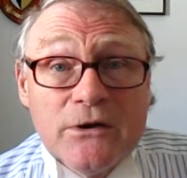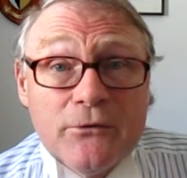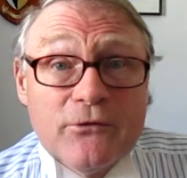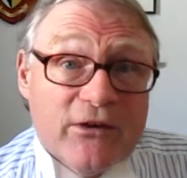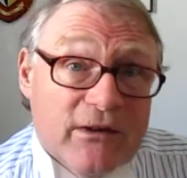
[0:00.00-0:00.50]

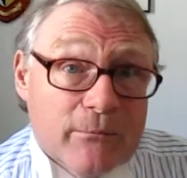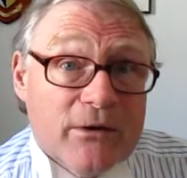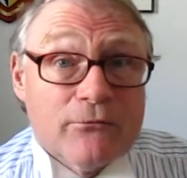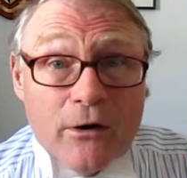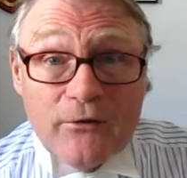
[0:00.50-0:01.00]
You see them
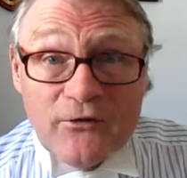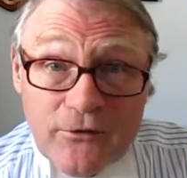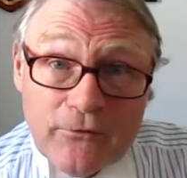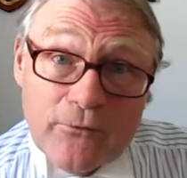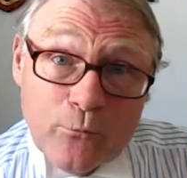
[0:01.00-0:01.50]
in a rather
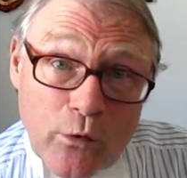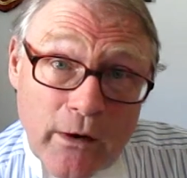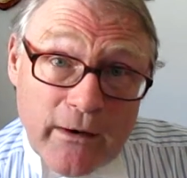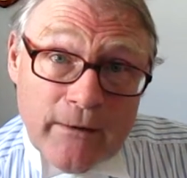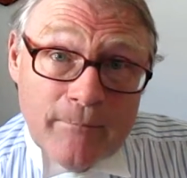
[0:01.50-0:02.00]
different
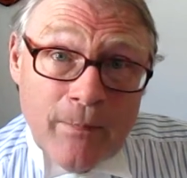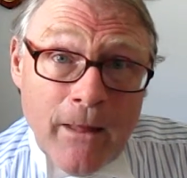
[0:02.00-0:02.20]
way,